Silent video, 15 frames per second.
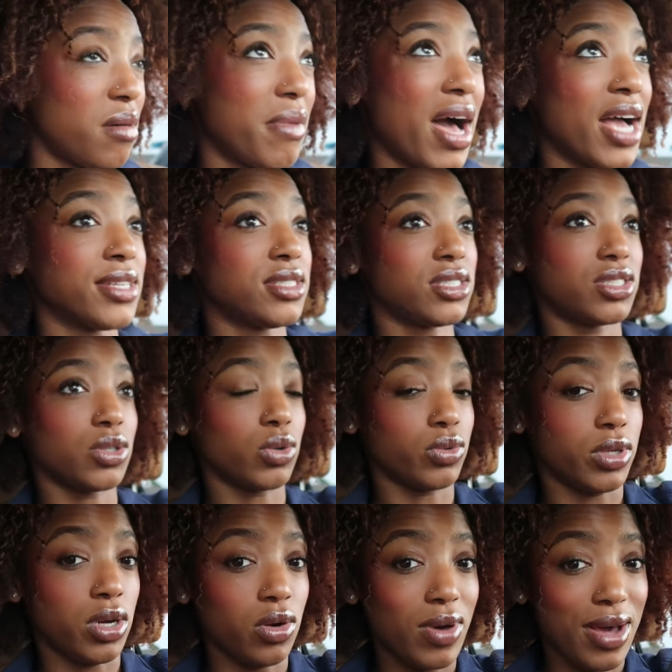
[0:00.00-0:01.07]
But I just
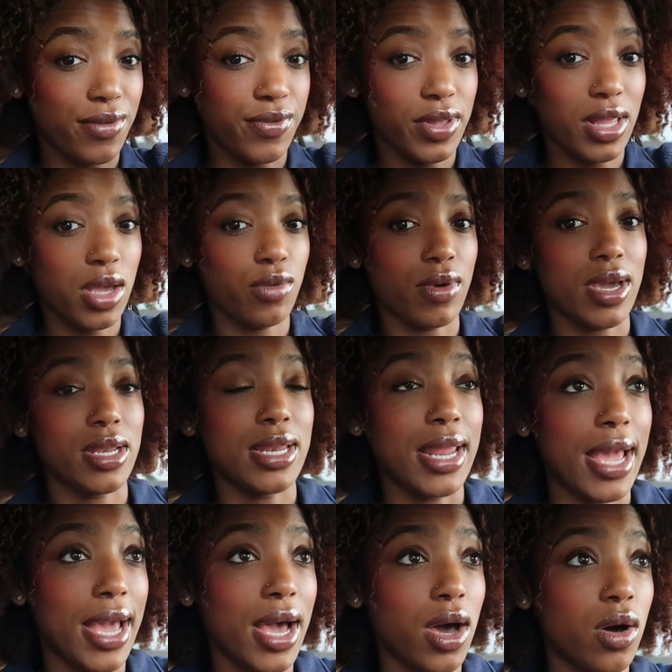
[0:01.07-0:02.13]
don't know. I feel like right
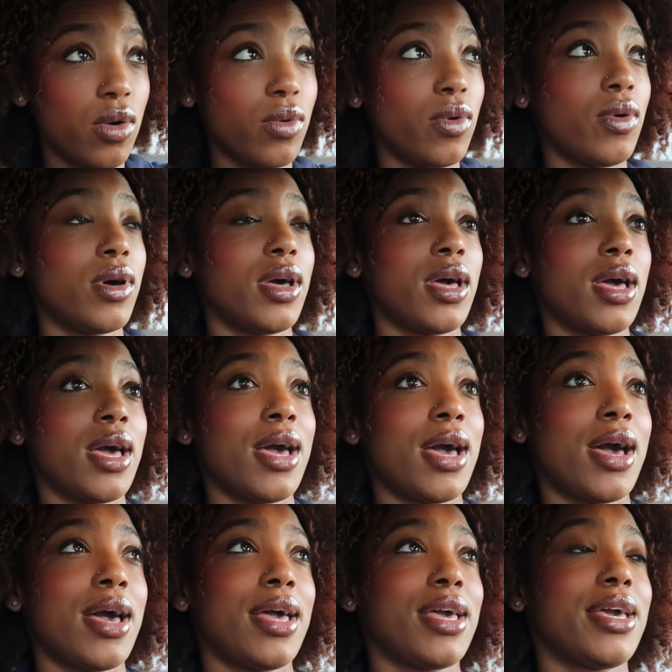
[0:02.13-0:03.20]
now,
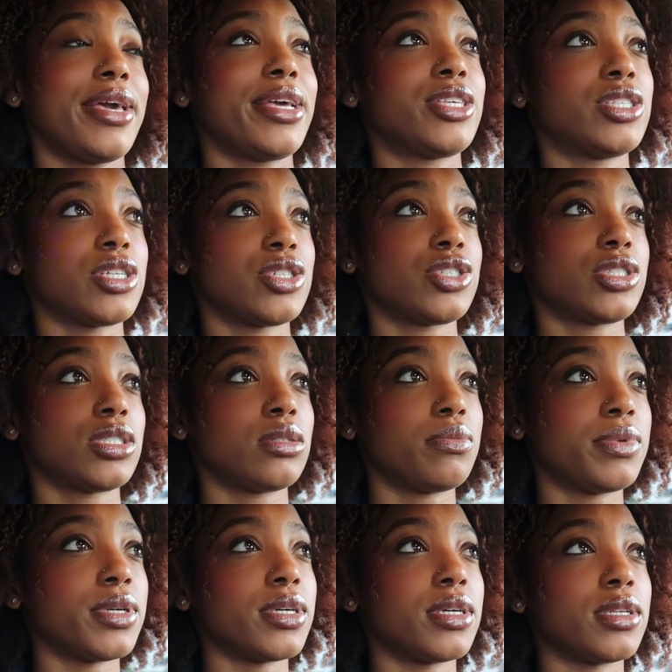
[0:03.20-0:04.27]
it just should
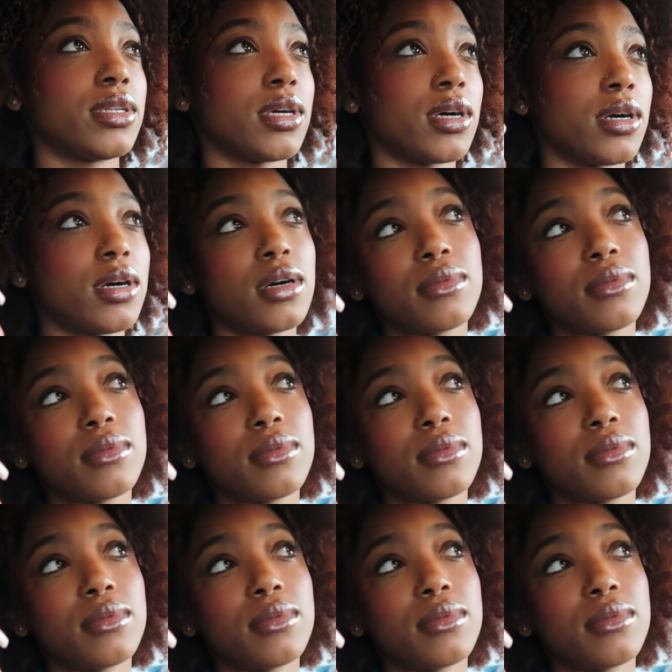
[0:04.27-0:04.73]
have been,